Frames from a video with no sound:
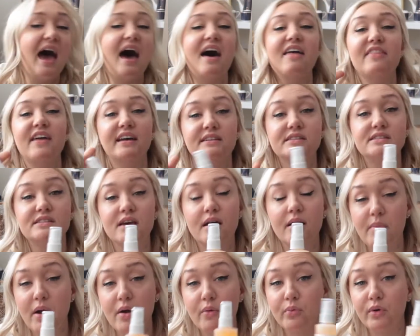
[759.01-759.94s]
And then
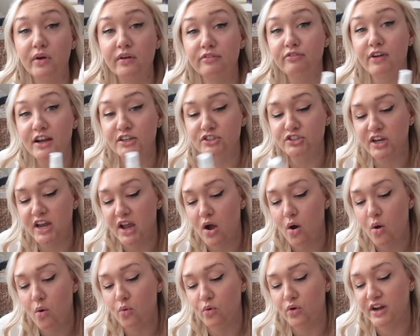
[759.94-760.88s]
some refreshing
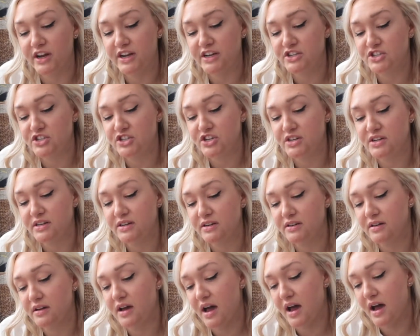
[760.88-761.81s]
orange,
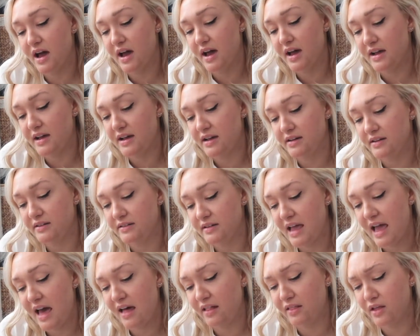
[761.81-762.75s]
uh,
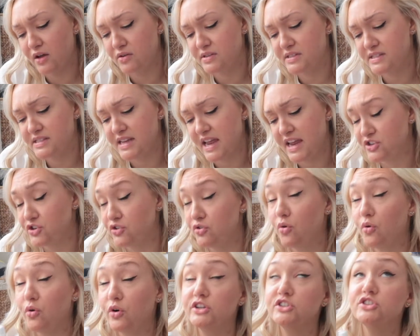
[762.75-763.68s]
aloe sage
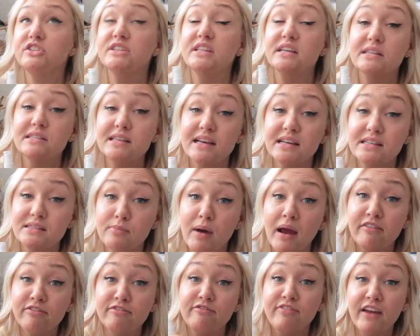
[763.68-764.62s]
and orange. This is
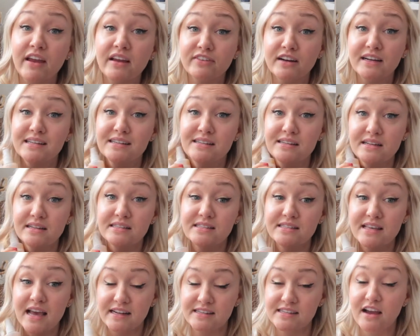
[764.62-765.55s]
my favorite
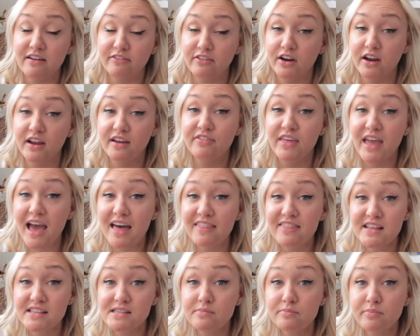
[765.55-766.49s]
scent ever. If they
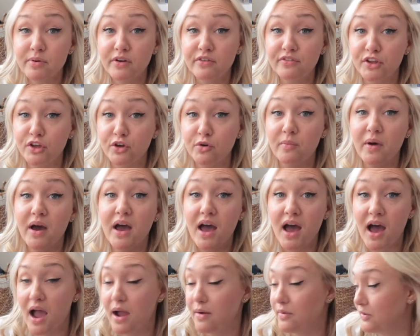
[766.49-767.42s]
had this in perfume,
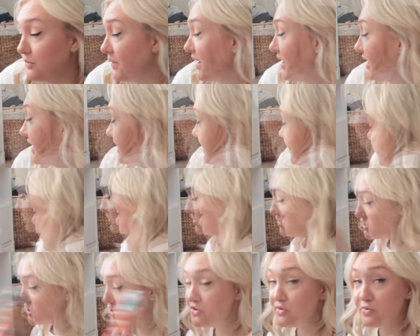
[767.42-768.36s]
I would wear it.
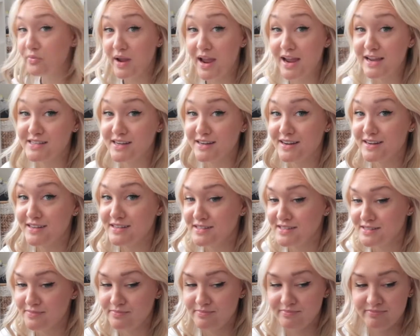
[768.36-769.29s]
Two
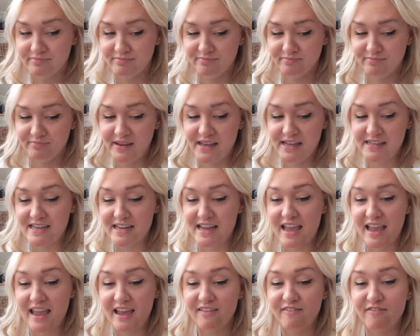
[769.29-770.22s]
razors because I
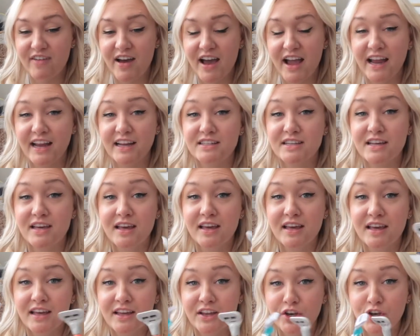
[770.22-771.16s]
can't find
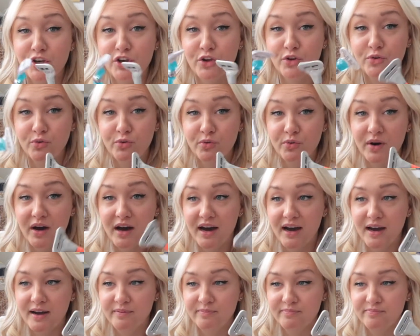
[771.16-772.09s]
new
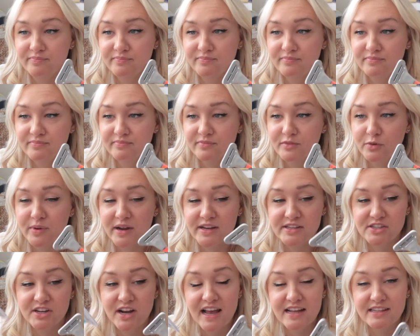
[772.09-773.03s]
um,
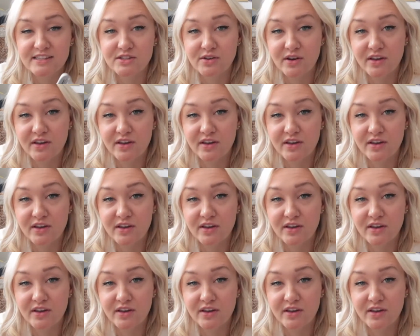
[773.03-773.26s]
razor heads.